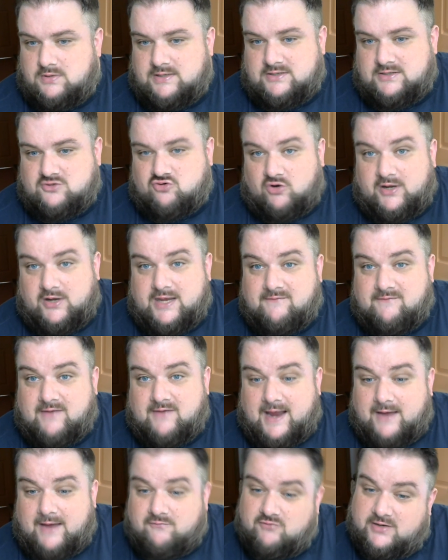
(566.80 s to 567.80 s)
trying to get the
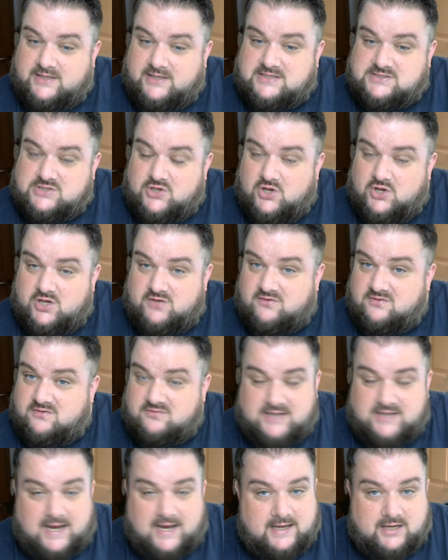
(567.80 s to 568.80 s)
game released earlier
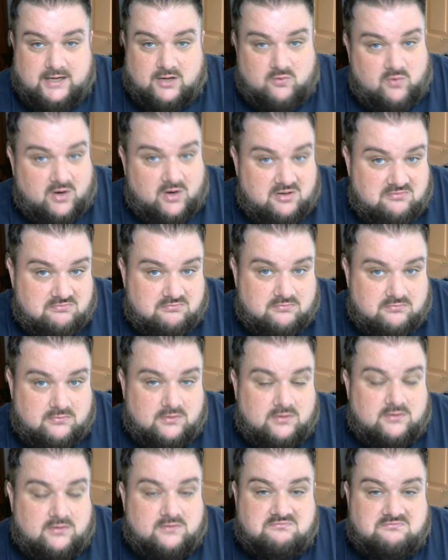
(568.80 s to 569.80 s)
and Yager won't
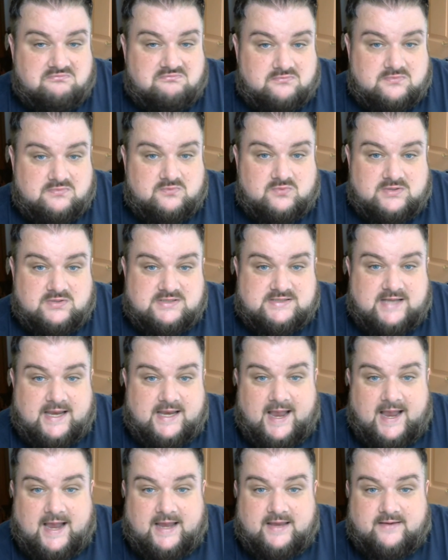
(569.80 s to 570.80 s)
want to say,
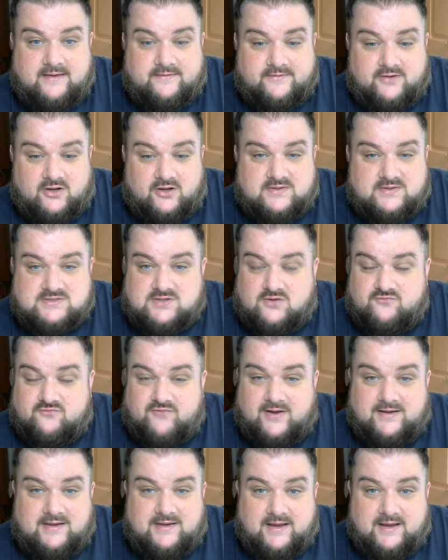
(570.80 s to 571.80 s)
hey, you know, it's not
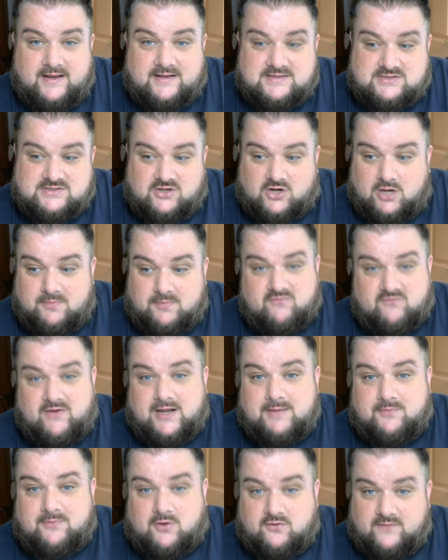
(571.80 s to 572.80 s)
ready yet, it's not going to be
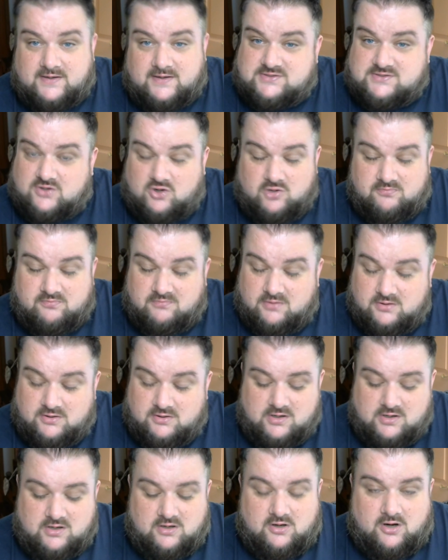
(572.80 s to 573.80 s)
ready by that time.
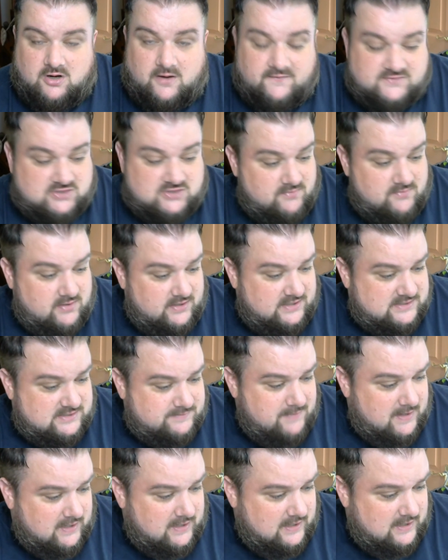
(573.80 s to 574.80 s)
Obviously, I'm only
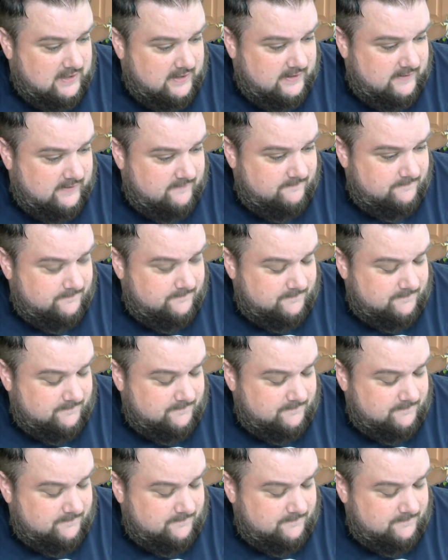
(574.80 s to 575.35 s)
speculating.